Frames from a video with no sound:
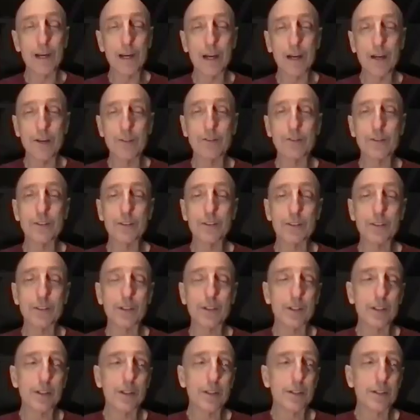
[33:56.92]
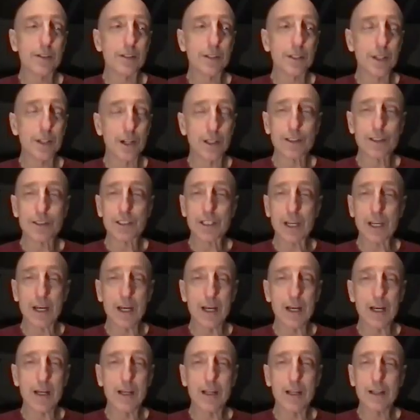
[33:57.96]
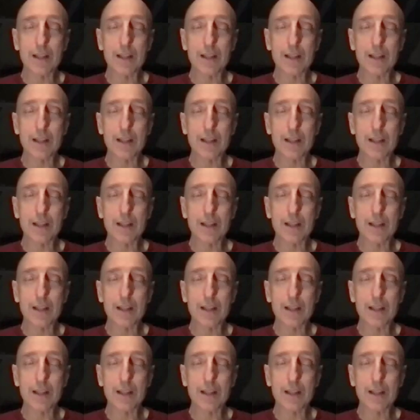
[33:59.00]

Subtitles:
found the youngest guy